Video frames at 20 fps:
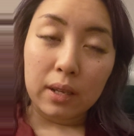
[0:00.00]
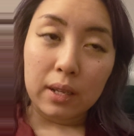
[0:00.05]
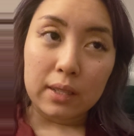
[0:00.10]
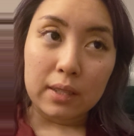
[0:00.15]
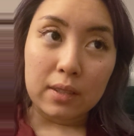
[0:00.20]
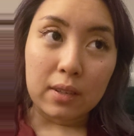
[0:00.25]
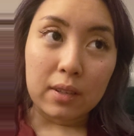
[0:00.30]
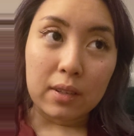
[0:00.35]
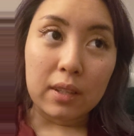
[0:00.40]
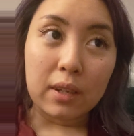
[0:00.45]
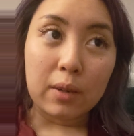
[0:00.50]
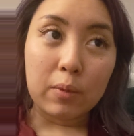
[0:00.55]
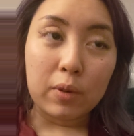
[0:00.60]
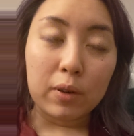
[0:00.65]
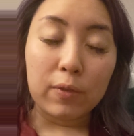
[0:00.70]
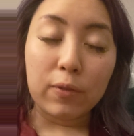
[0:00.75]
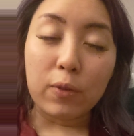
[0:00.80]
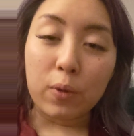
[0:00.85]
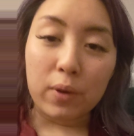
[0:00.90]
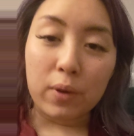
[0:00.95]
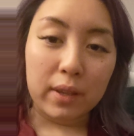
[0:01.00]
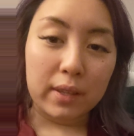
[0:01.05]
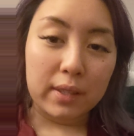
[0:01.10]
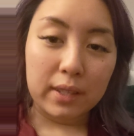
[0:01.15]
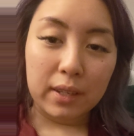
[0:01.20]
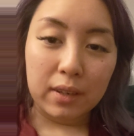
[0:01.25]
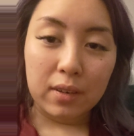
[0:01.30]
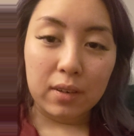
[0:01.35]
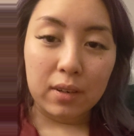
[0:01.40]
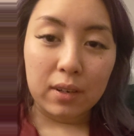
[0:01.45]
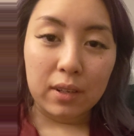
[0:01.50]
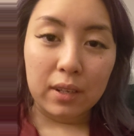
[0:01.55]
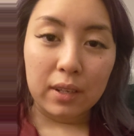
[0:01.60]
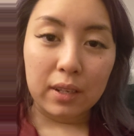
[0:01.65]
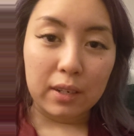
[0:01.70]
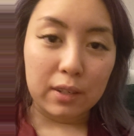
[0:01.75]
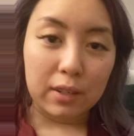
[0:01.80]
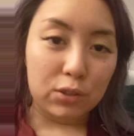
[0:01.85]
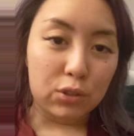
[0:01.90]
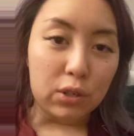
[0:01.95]
It's not that we're focusing on it
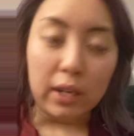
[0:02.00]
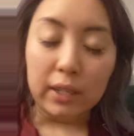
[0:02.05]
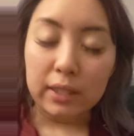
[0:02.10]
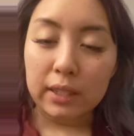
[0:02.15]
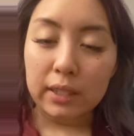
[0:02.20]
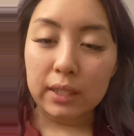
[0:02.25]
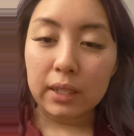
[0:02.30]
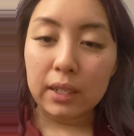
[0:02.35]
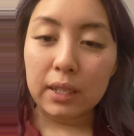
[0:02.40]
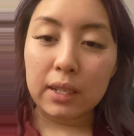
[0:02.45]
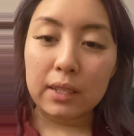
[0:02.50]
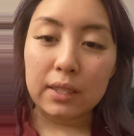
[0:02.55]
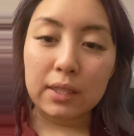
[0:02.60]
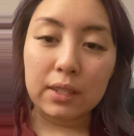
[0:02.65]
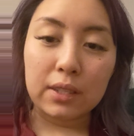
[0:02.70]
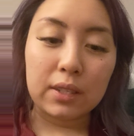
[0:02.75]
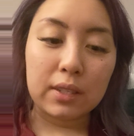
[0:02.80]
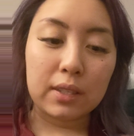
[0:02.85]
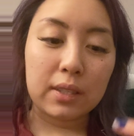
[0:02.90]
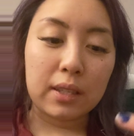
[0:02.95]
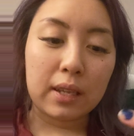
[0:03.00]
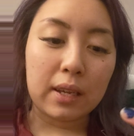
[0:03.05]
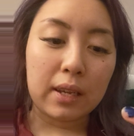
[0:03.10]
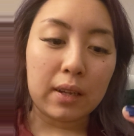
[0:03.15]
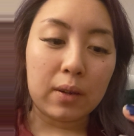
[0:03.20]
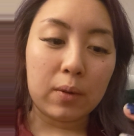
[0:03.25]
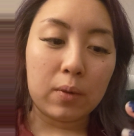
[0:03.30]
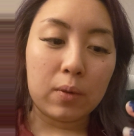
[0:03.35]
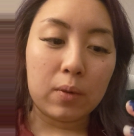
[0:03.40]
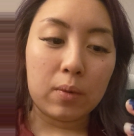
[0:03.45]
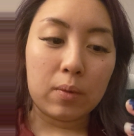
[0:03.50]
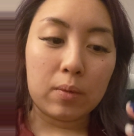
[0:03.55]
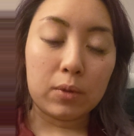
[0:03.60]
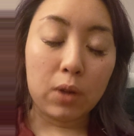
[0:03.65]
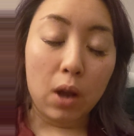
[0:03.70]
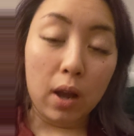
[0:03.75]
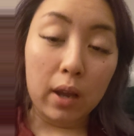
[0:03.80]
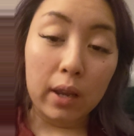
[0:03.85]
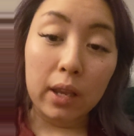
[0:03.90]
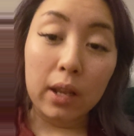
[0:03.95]
and attracting it, it's just that
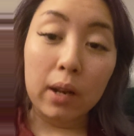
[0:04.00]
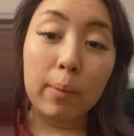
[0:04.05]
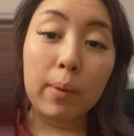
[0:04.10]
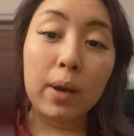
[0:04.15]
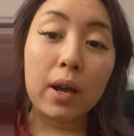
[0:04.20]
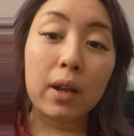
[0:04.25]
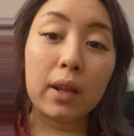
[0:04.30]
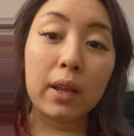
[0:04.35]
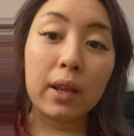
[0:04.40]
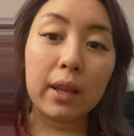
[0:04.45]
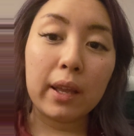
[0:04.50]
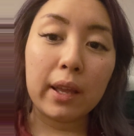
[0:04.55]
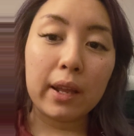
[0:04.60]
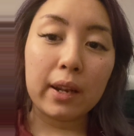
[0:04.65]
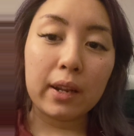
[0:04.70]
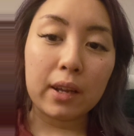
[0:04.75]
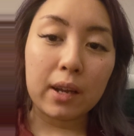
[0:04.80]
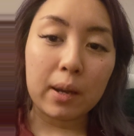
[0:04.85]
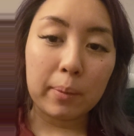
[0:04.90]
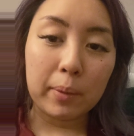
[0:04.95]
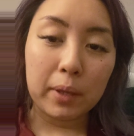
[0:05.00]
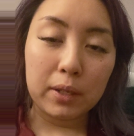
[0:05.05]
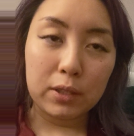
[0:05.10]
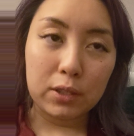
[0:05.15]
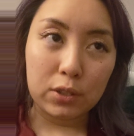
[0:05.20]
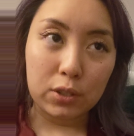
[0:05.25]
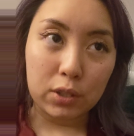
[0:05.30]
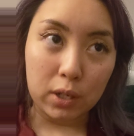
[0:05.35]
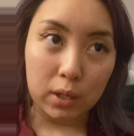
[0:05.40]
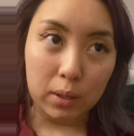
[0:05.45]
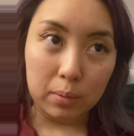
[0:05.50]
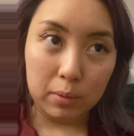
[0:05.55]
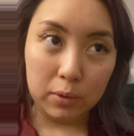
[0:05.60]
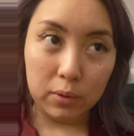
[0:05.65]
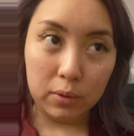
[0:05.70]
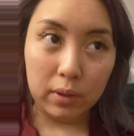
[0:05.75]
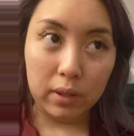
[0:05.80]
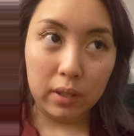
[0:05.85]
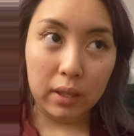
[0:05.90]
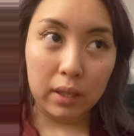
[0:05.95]
talking about it and coming to terms
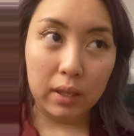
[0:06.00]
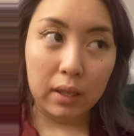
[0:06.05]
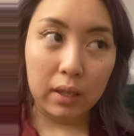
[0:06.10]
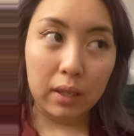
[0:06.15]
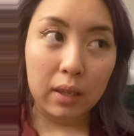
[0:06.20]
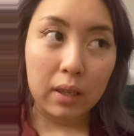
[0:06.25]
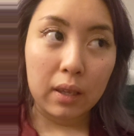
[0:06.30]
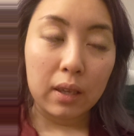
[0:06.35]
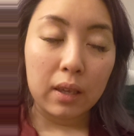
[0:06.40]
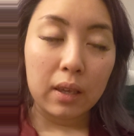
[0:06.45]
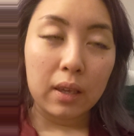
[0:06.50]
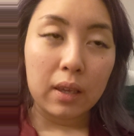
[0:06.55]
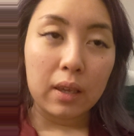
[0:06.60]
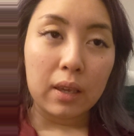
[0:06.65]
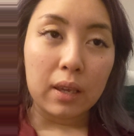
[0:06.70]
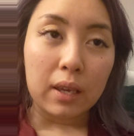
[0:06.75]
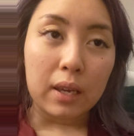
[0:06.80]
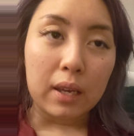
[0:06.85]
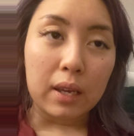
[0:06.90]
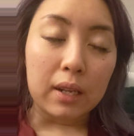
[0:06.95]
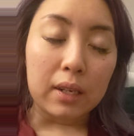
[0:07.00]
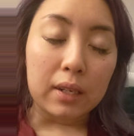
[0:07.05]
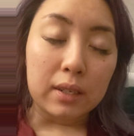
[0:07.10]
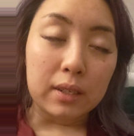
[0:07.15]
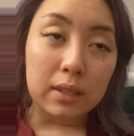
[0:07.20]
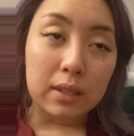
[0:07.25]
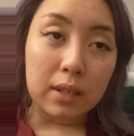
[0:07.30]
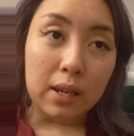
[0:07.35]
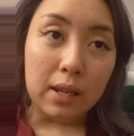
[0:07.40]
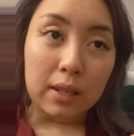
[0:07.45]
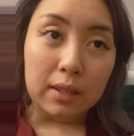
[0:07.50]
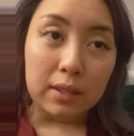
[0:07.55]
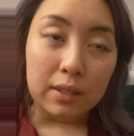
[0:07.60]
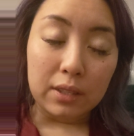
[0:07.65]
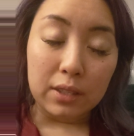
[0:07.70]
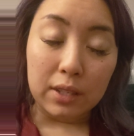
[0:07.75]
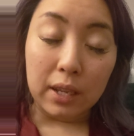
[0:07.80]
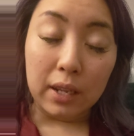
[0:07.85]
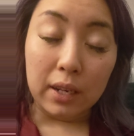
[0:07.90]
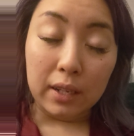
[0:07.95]
with it and
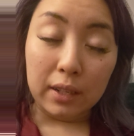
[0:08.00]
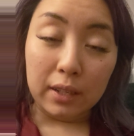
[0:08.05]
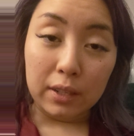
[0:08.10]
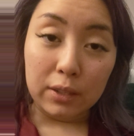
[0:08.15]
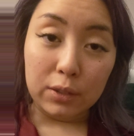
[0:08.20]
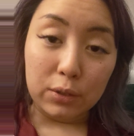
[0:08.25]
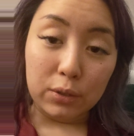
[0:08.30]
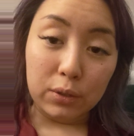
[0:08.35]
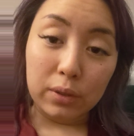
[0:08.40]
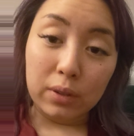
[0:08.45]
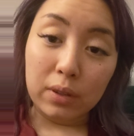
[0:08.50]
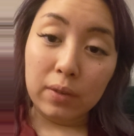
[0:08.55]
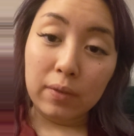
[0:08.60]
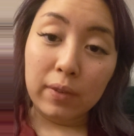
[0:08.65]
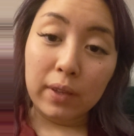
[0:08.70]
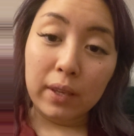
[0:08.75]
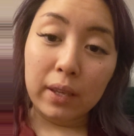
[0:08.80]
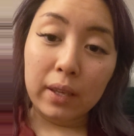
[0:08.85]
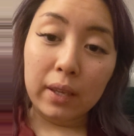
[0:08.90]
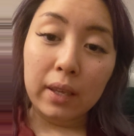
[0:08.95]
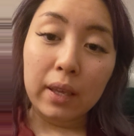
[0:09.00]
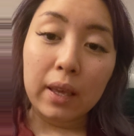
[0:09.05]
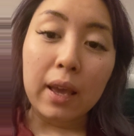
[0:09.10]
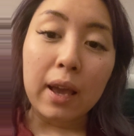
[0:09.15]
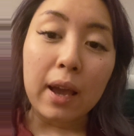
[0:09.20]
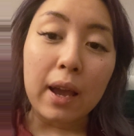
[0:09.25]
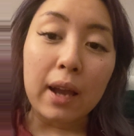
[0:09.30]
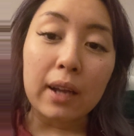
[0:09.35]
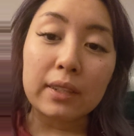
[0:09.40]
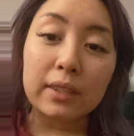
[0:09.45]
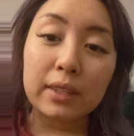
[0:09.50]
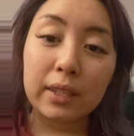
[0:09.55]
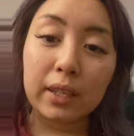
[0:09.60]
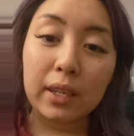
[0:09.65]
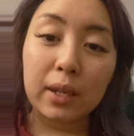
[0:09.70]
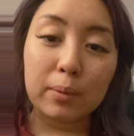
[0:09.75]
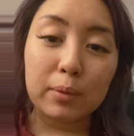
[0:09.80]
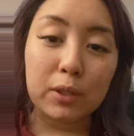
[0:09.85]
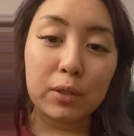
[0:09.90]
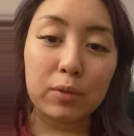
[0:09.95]
stating the truth of it actually
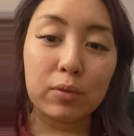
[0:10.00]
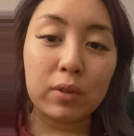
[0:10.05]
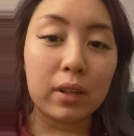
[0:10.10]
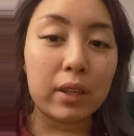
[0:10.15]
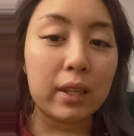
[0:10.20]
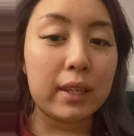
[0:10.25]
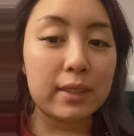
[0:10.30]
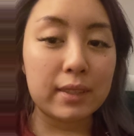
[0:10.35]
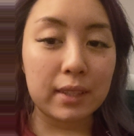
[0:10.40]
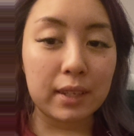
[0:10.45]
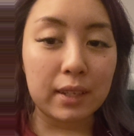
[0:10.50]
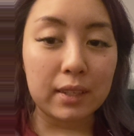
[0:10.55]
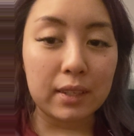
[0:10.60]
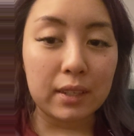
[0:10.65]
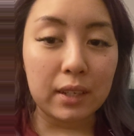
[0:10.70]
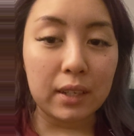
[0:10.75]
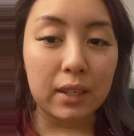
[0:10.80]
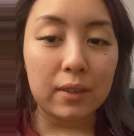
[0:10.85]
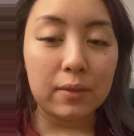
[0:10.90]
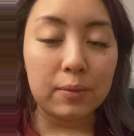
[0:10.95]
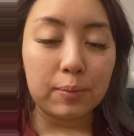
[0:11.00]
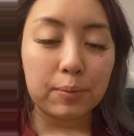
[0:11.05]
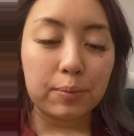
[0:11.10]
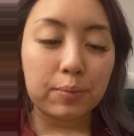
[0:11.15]
helps you release that debt.